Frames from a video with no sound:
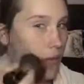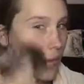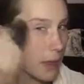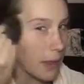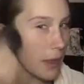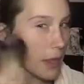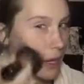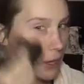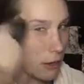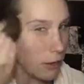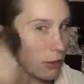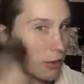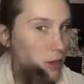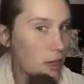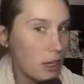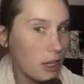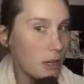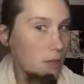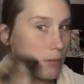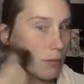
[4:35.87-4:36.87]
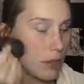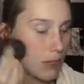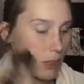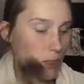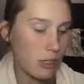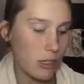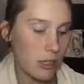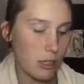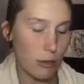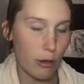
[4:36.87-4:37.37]
And that cream
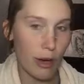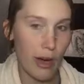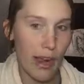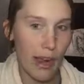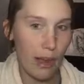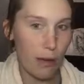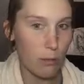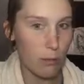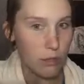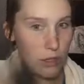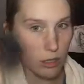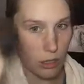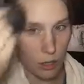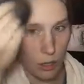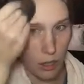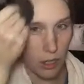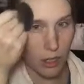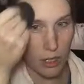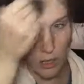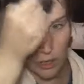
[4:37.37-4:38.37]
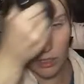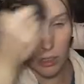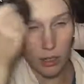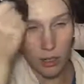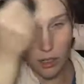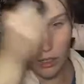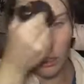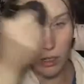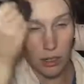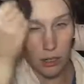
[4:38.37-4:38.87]
just grabs on
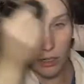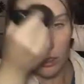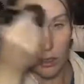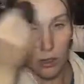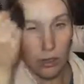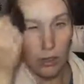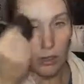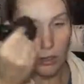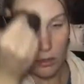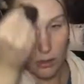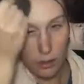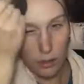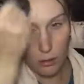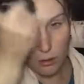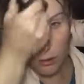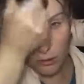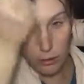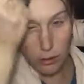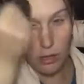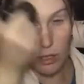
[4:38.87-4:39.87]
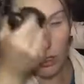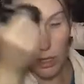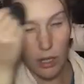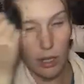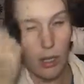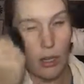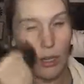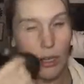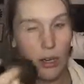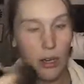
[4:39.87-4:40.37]
to
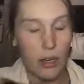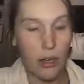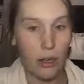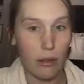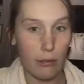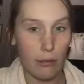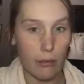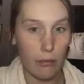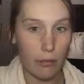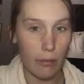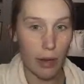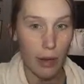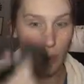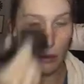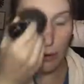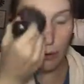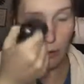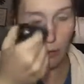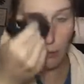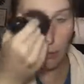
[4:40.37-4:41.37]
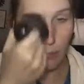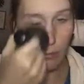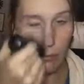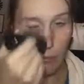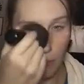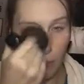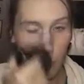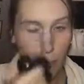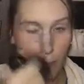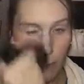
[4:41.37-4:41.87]
the powder.
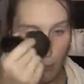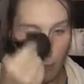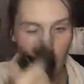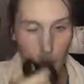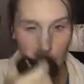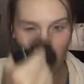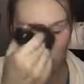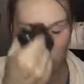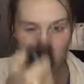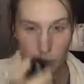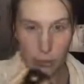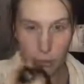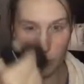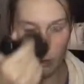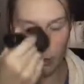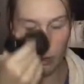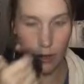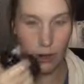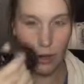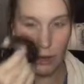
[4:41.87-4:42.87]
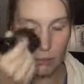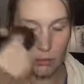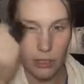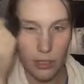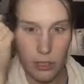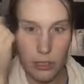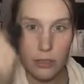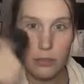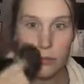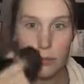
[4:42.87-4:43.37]
It helps you build your
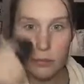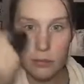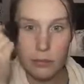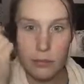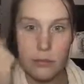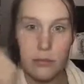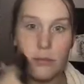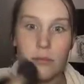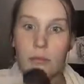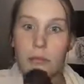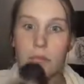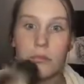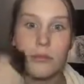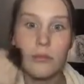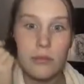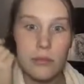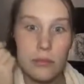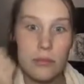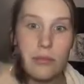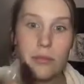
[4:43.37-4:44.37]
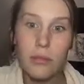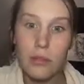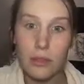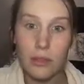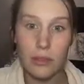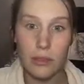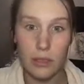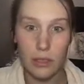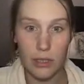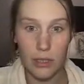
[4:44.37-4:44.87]
coverage.
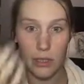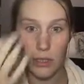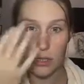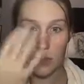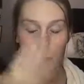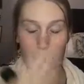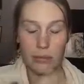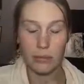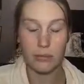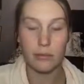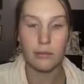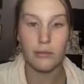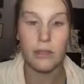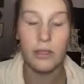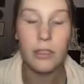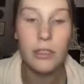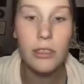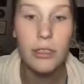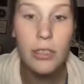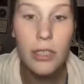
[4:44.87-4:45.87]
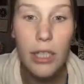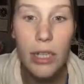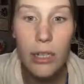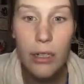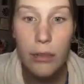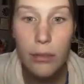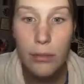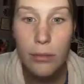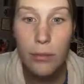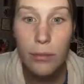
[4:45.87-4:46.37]
See? You can
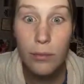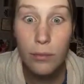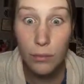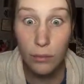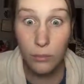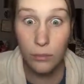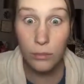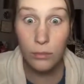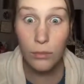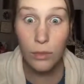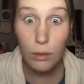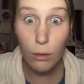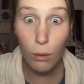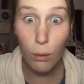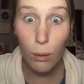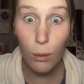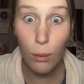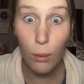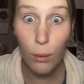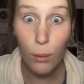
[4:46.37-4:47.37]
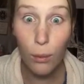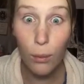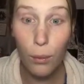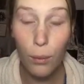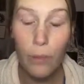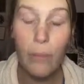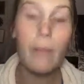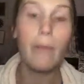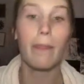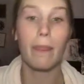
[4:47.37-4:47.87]
tell.
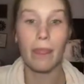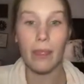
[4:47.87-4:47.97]
Ooh!